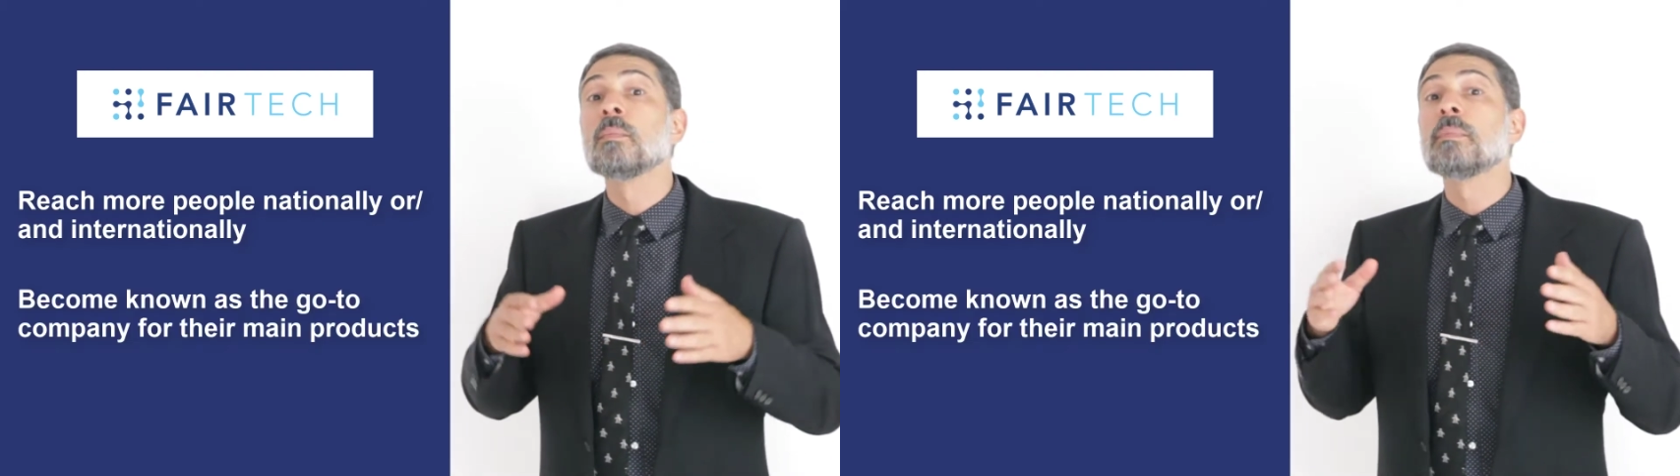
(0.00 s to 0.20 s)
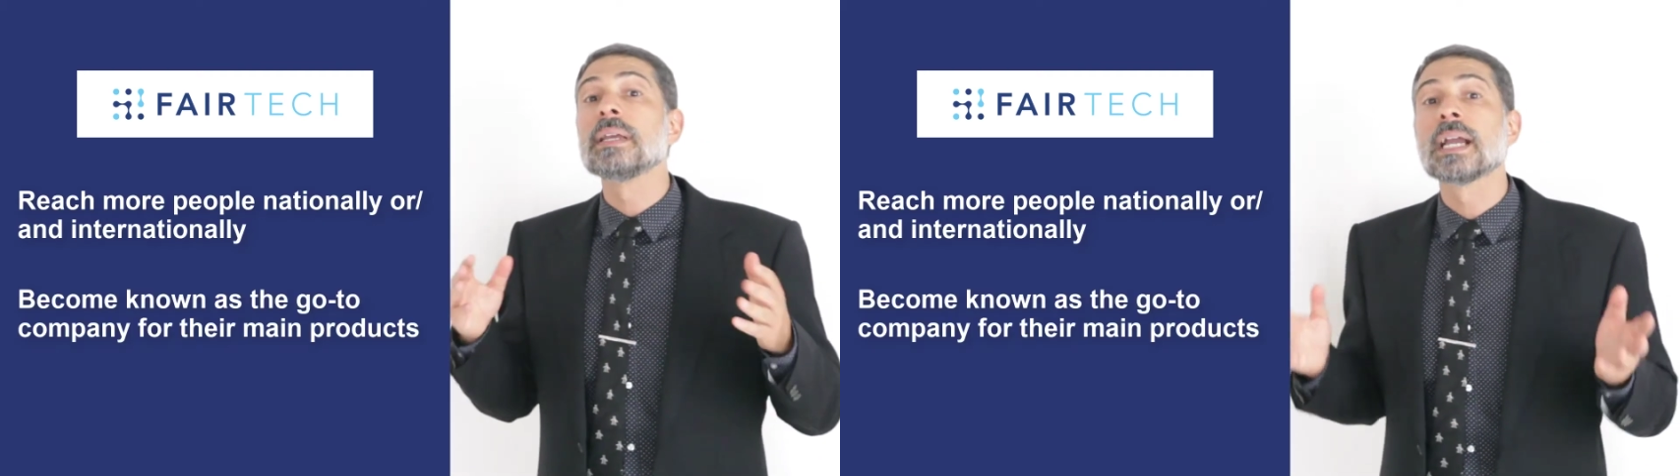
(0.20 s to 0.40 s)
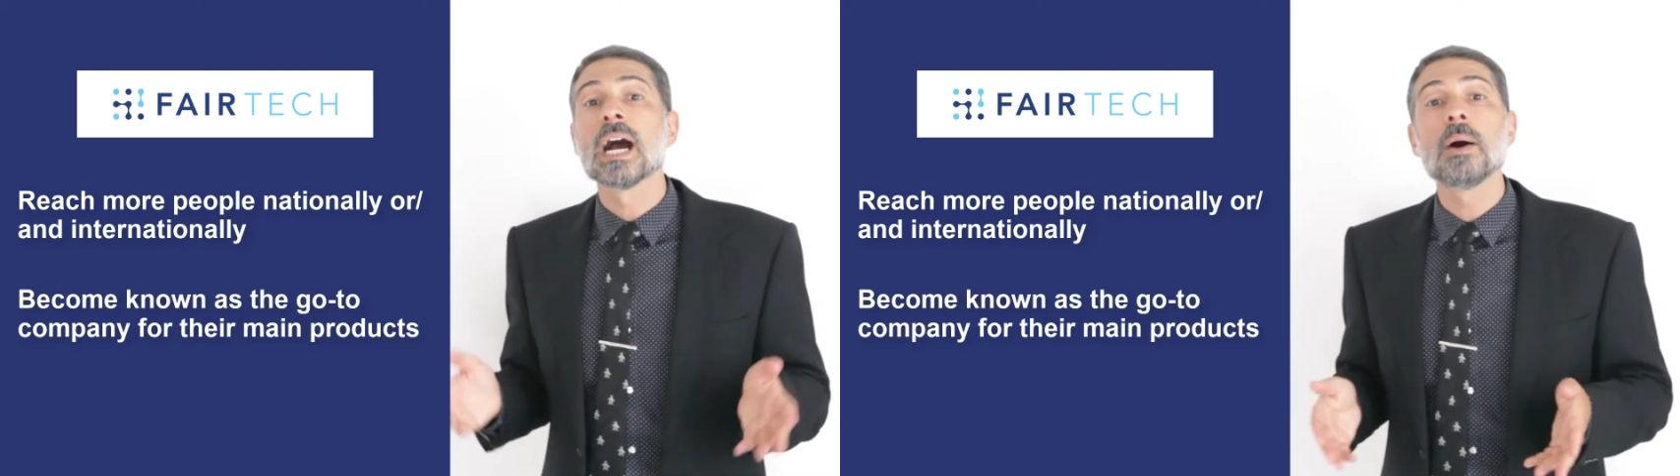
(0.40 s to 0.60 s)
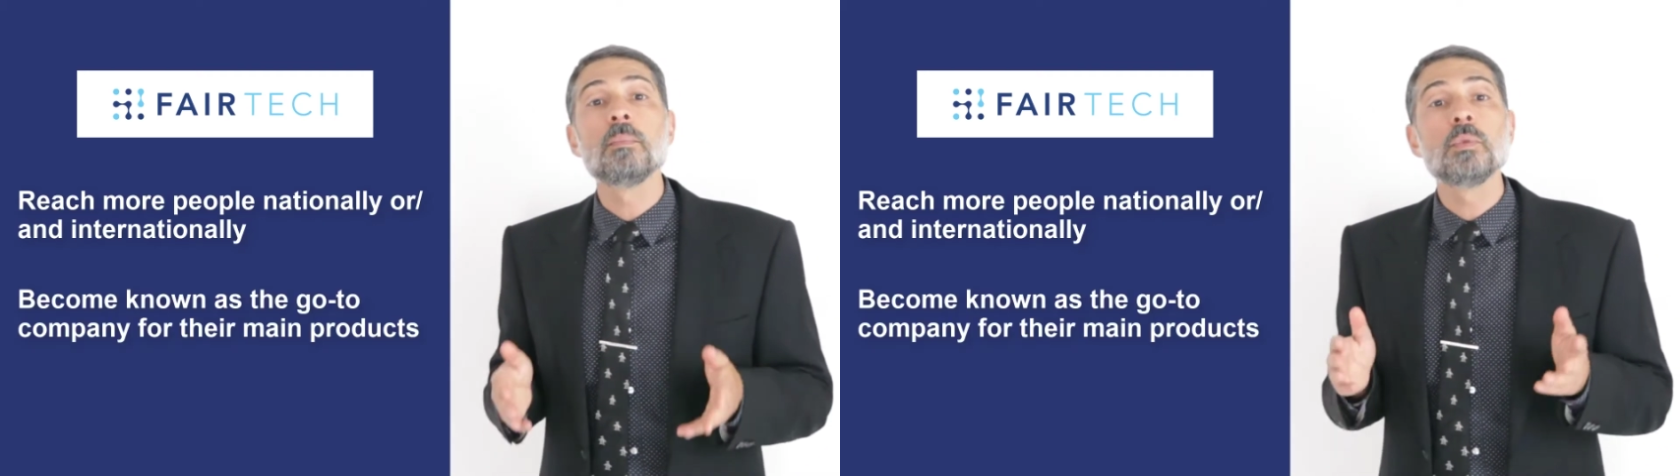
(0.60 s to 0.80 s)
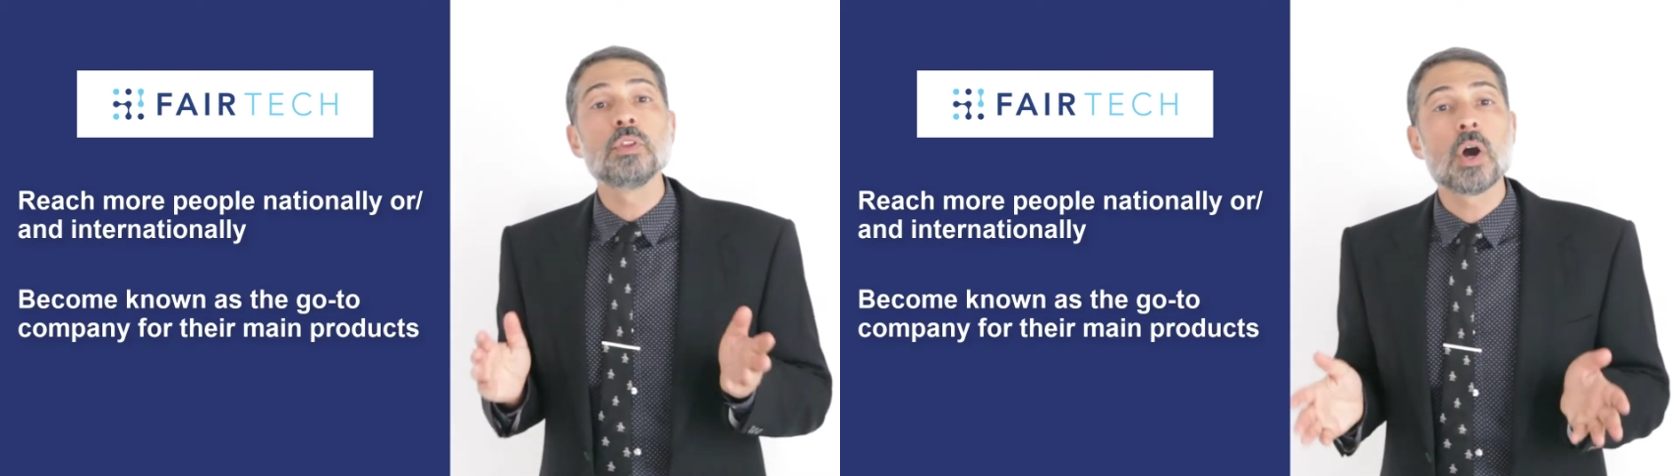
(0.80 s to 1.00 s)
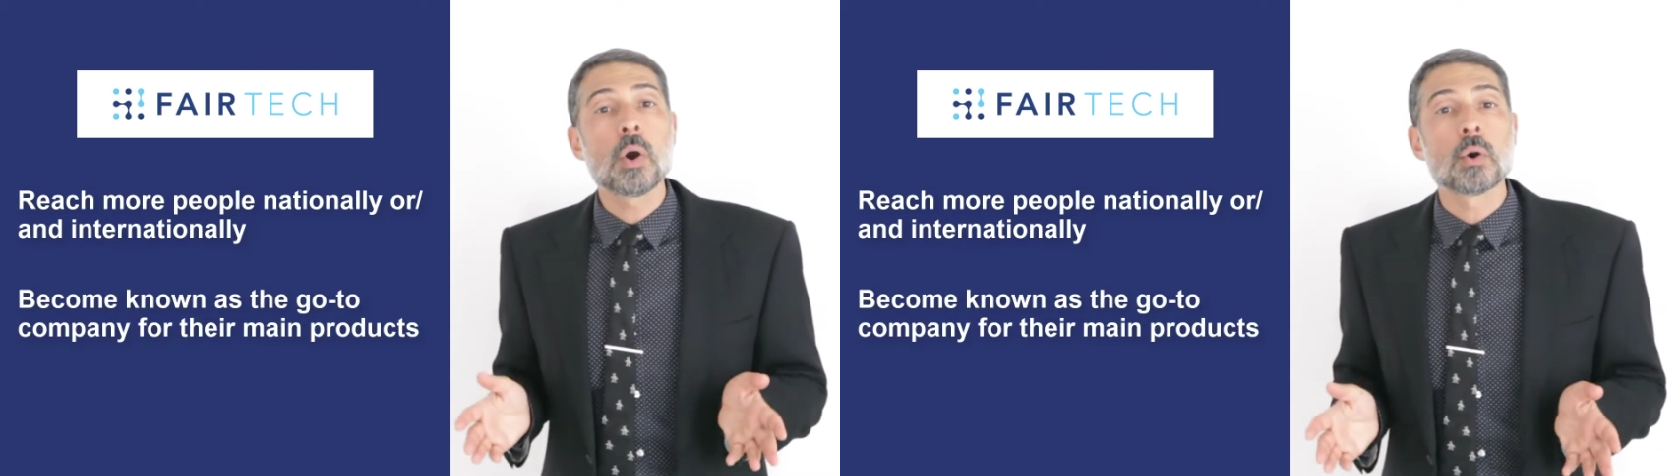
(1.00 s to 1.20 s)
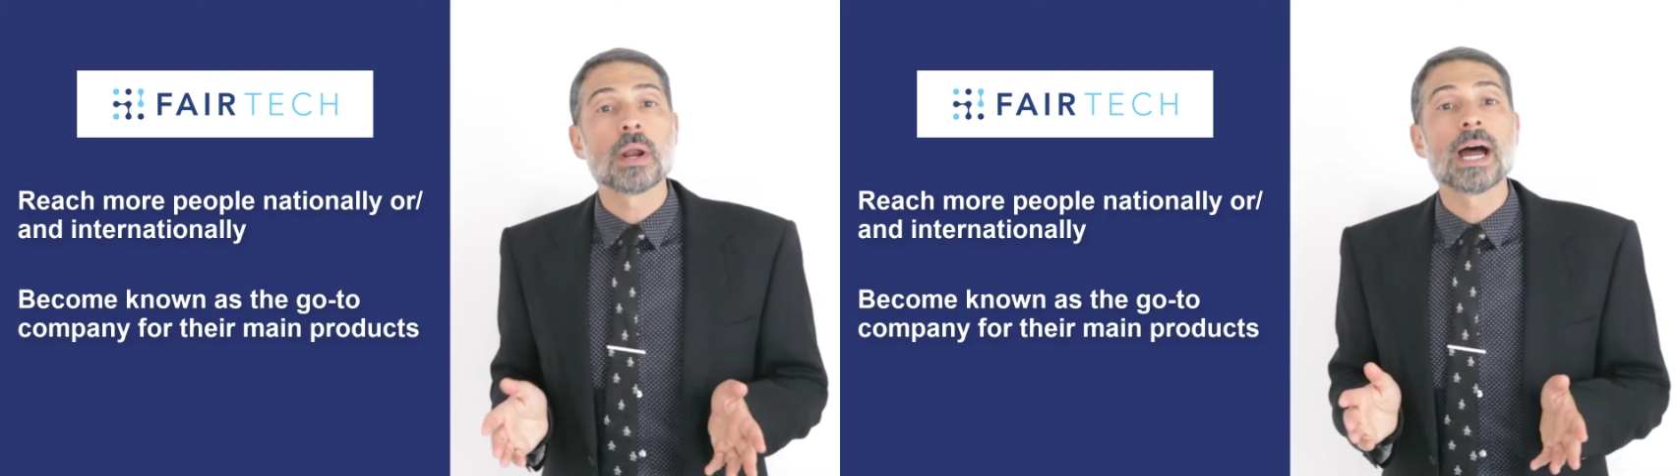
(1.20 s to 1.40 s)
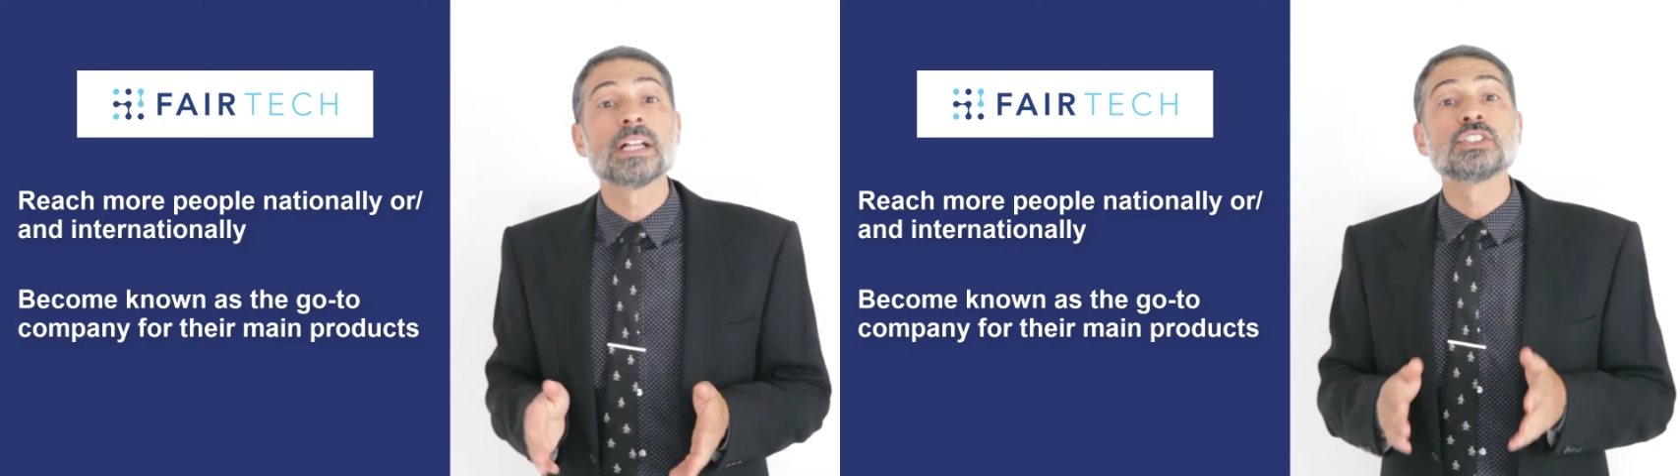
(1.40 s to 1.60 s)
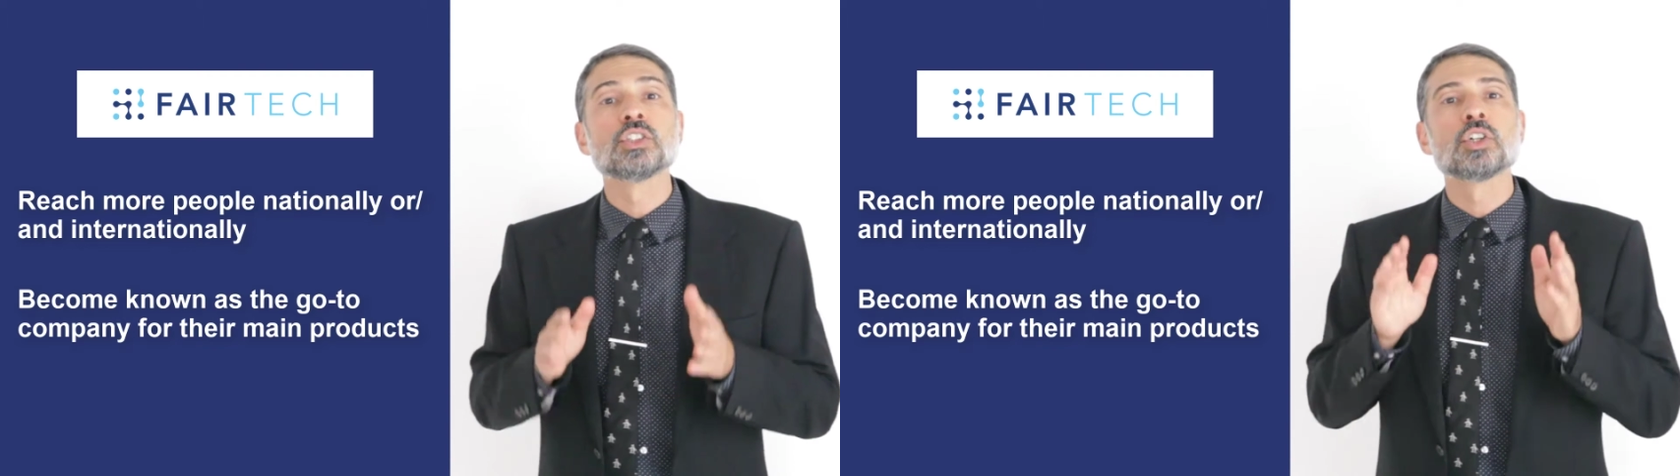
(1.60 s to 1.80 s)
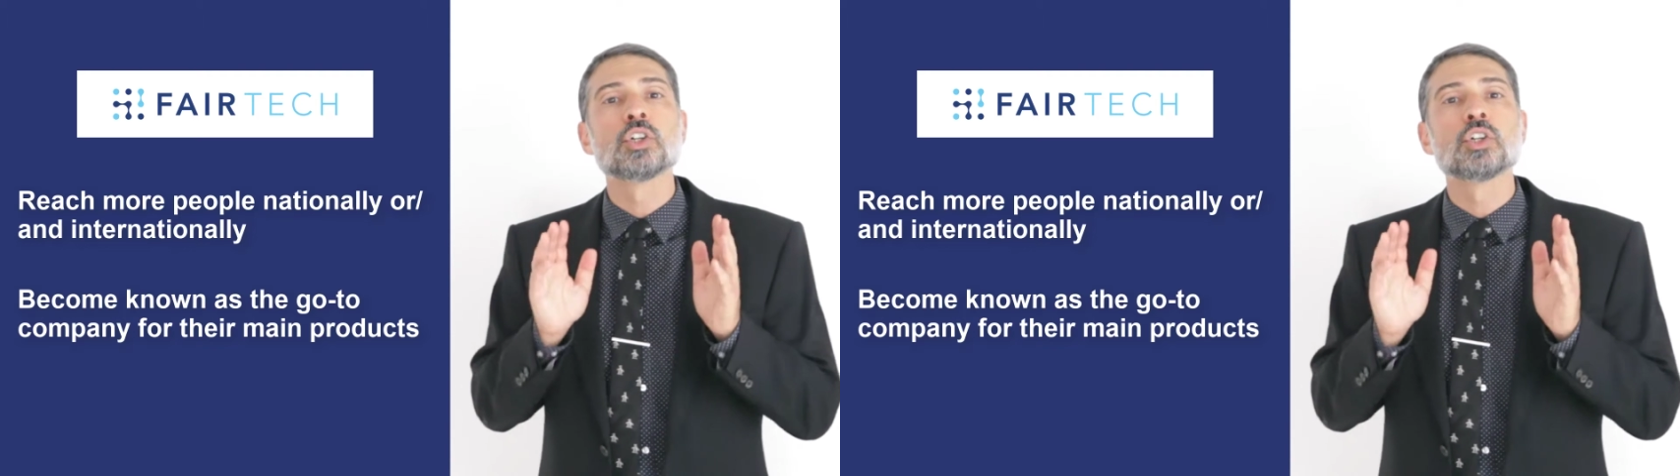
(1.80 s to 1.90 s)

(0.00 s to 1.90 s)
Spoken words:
Become known as the